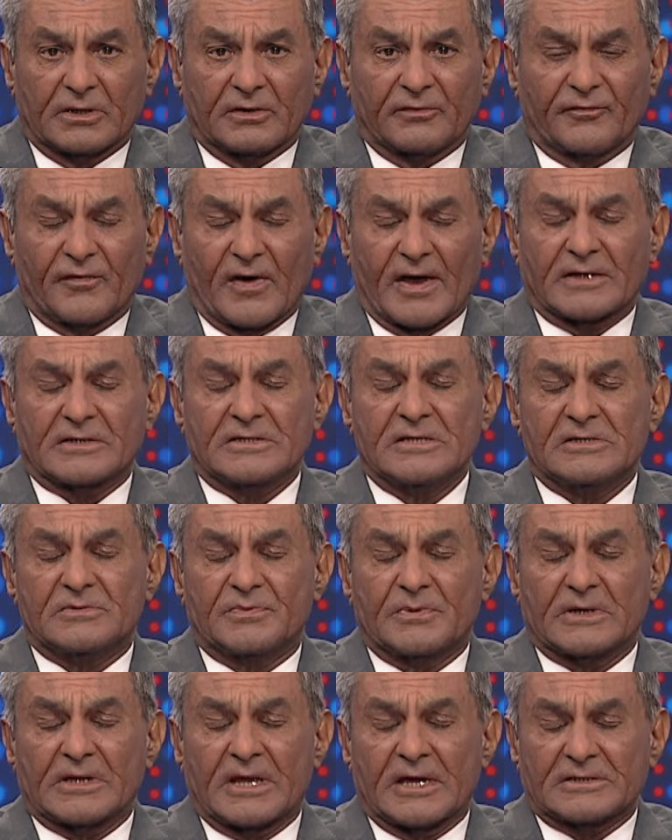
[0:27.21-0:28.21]
In fact, he's
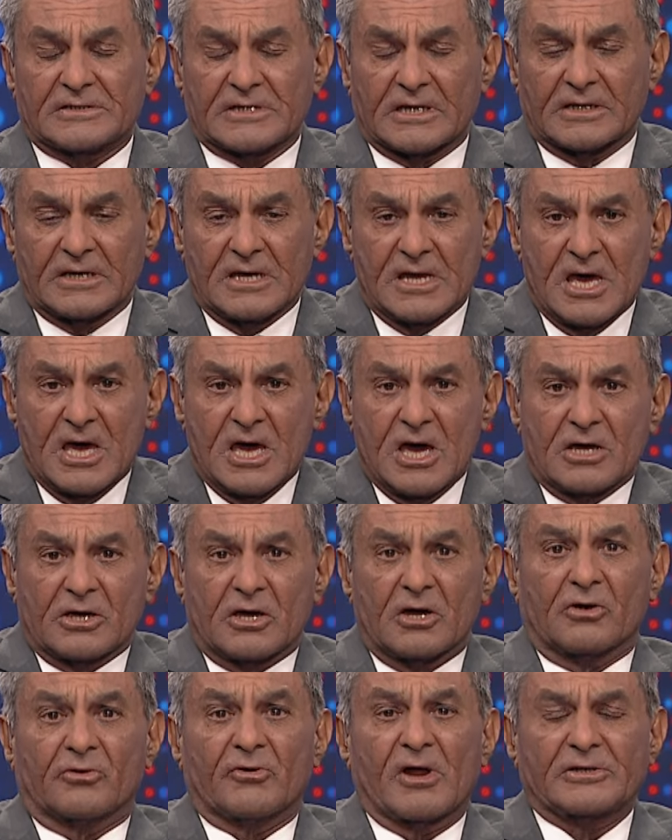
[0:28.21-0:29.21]
been getting
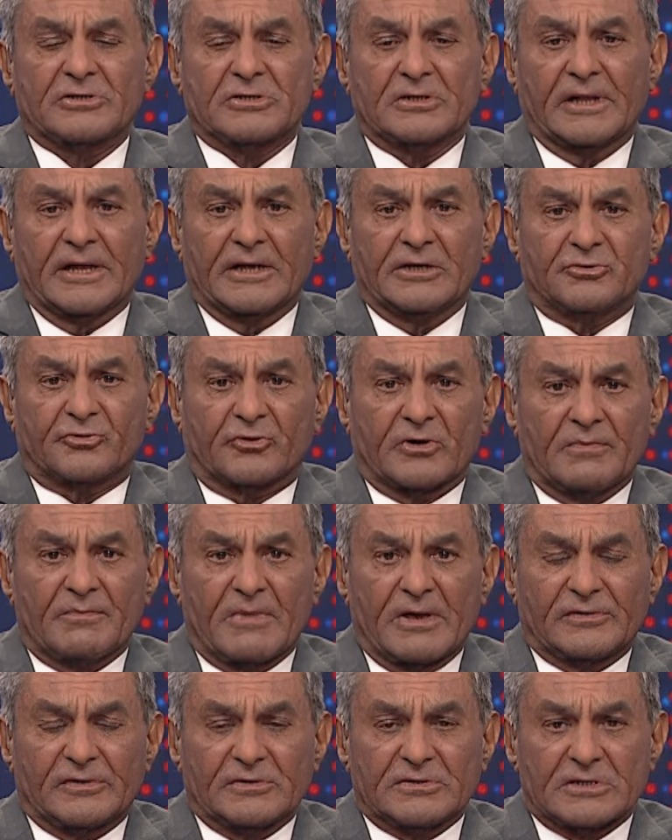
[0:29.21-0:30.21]
congratulatory
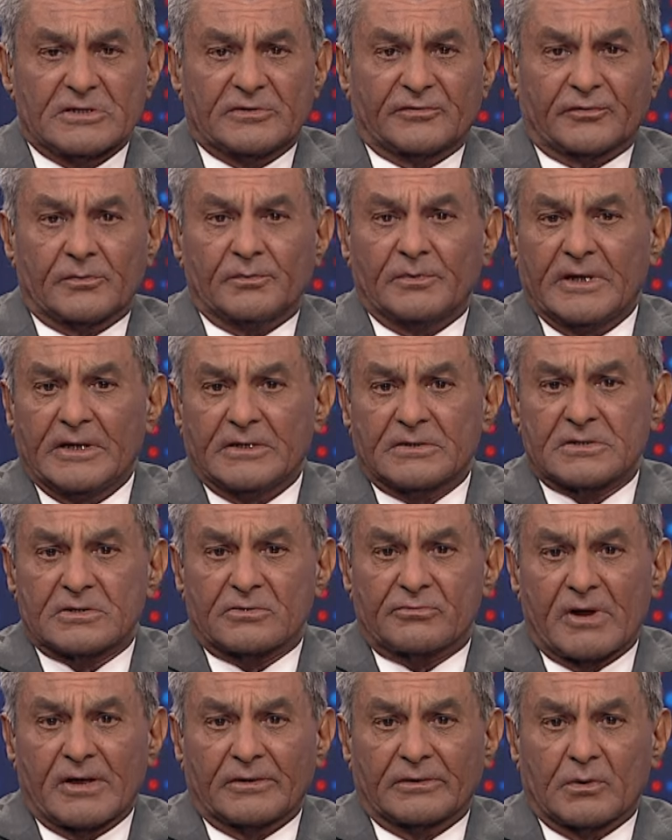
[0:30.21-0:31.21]
messages from leaders
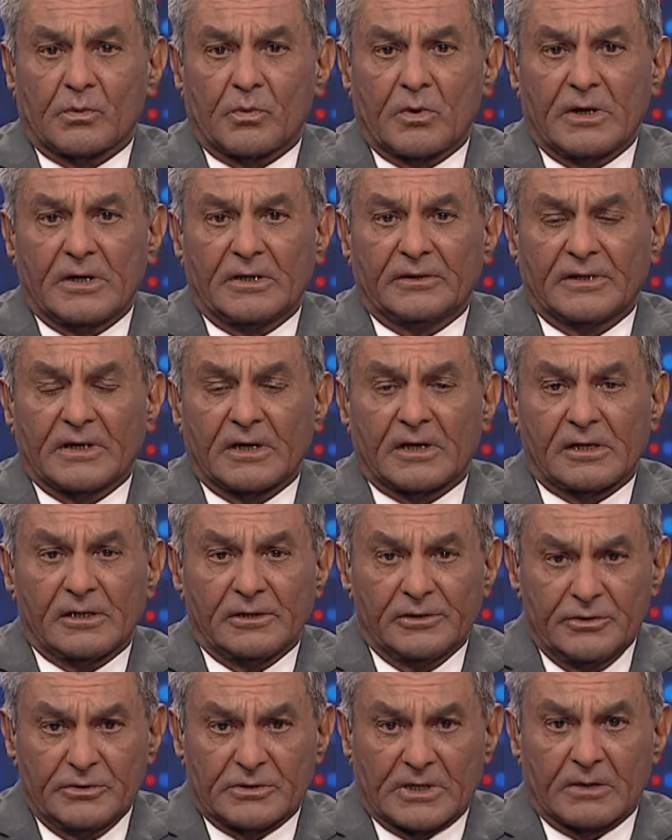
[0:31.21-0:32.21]
around the world,
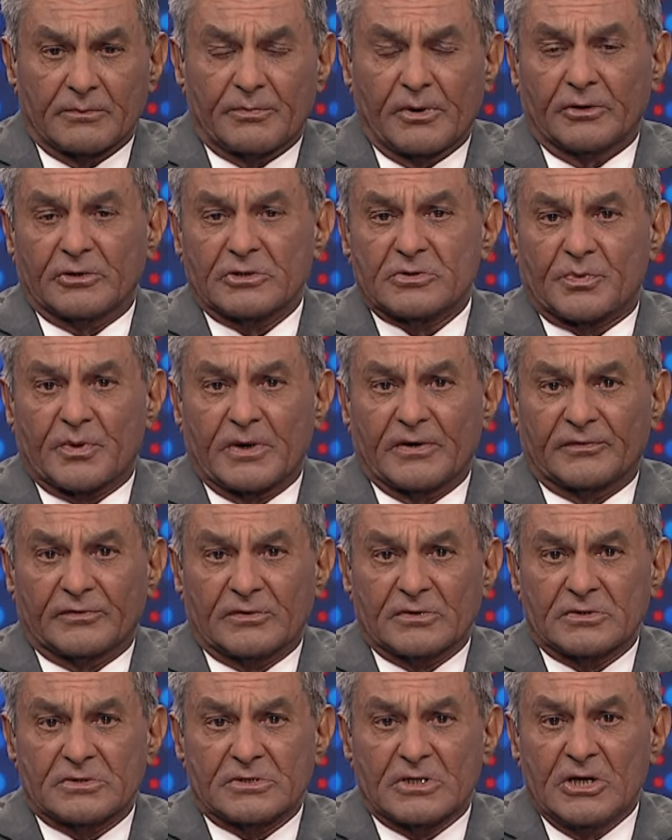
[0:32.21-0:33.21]
including Polish
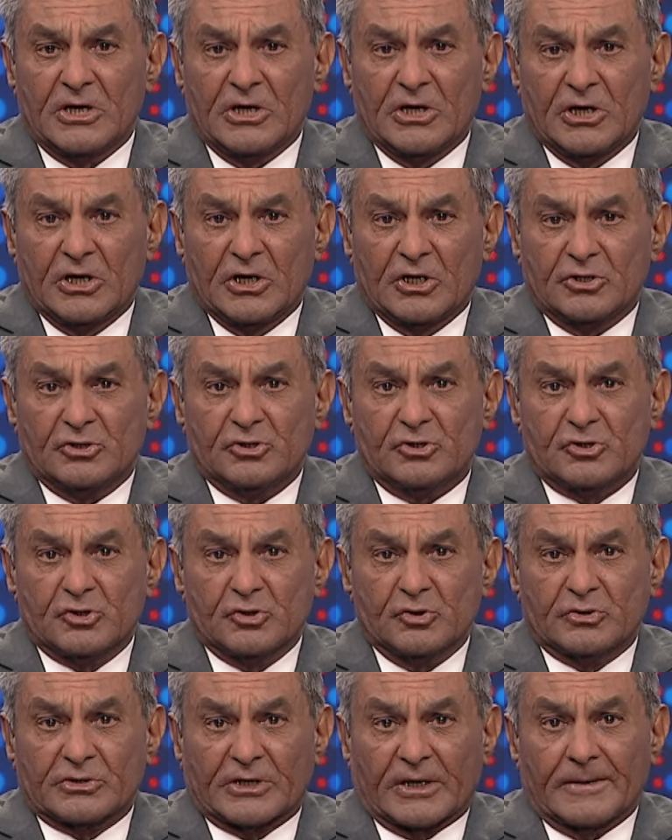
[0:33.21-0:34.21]
President
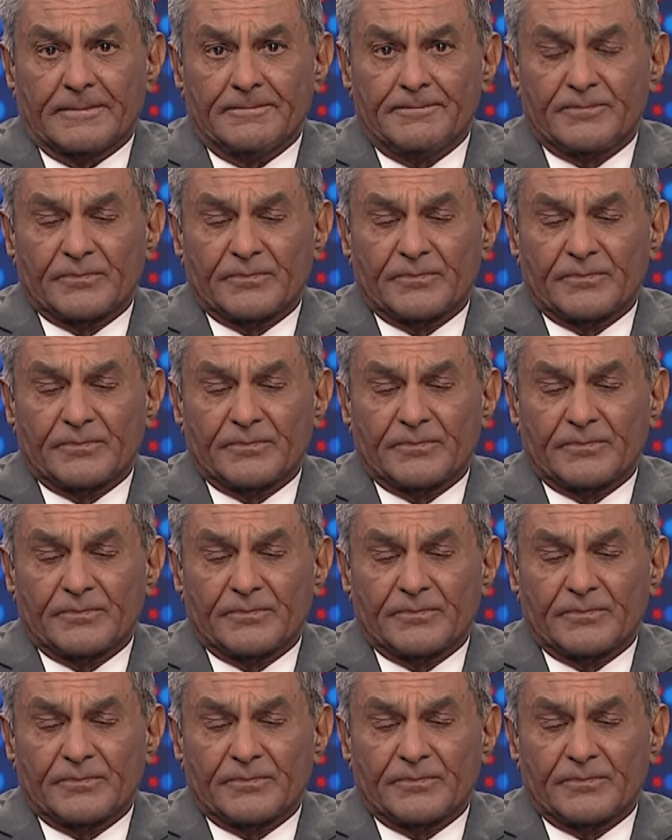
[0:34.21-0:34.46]
Duda.